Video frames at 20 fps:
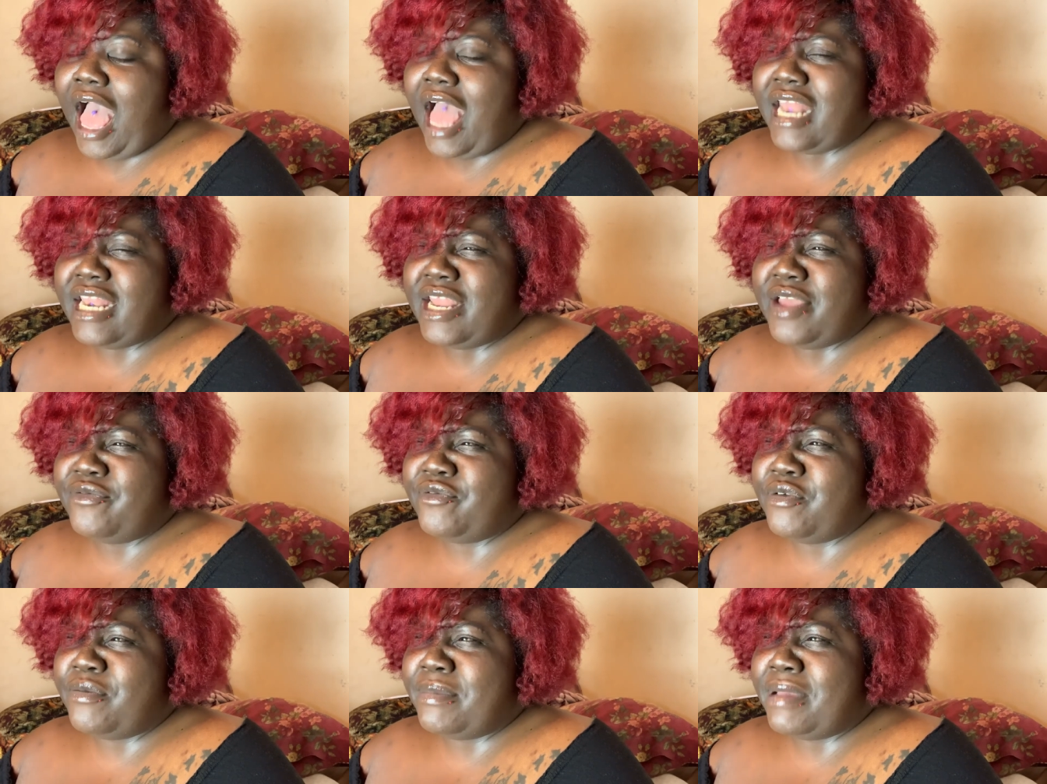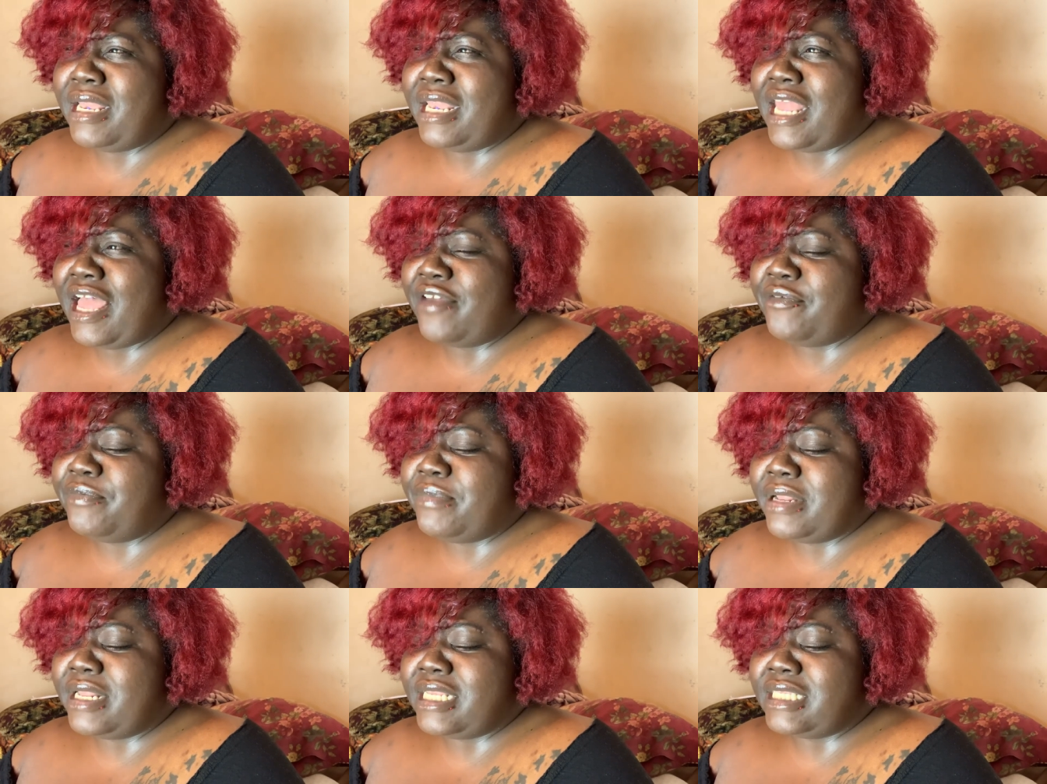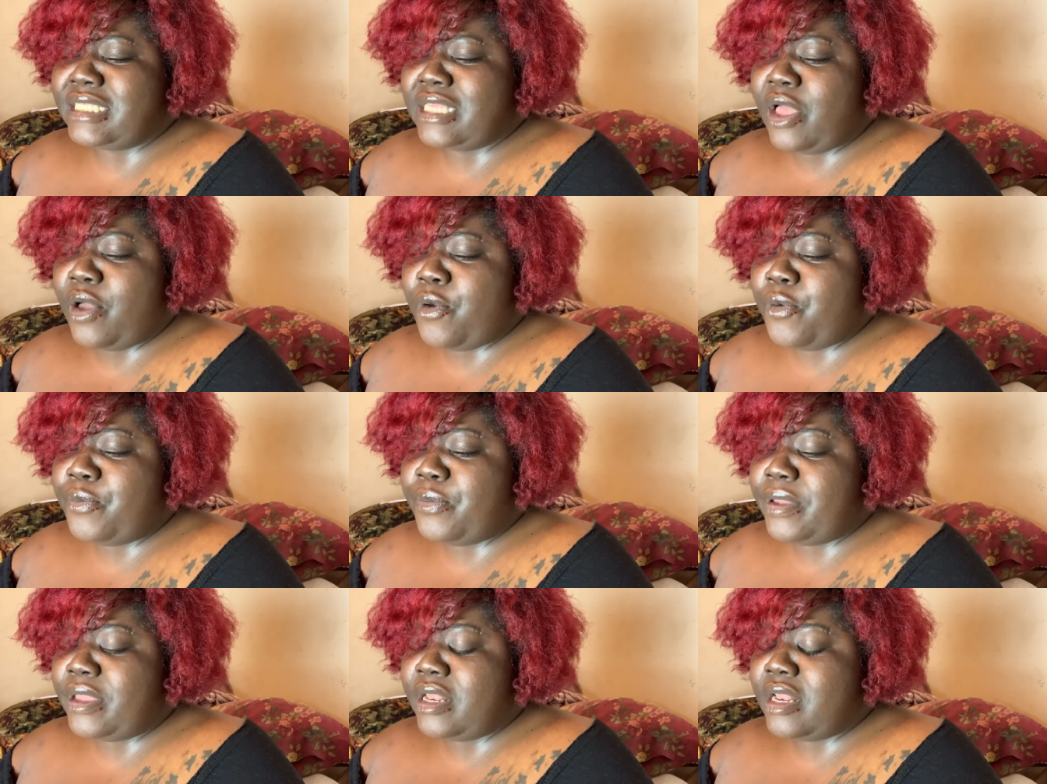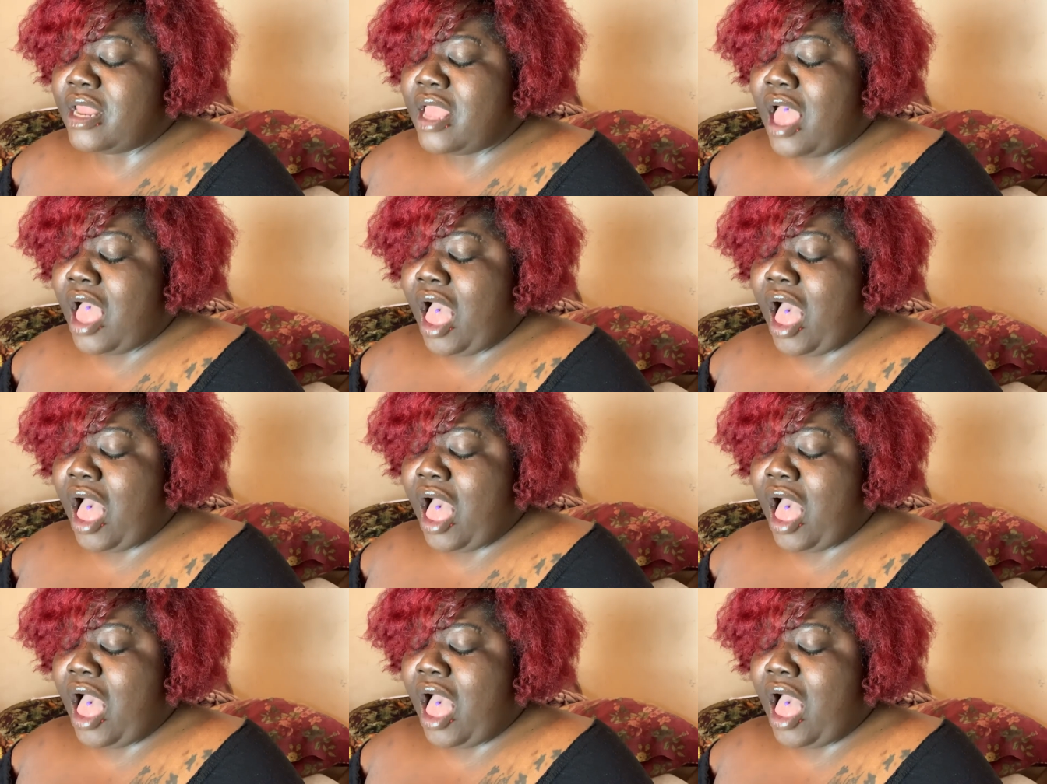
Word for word: I never in my life been this open.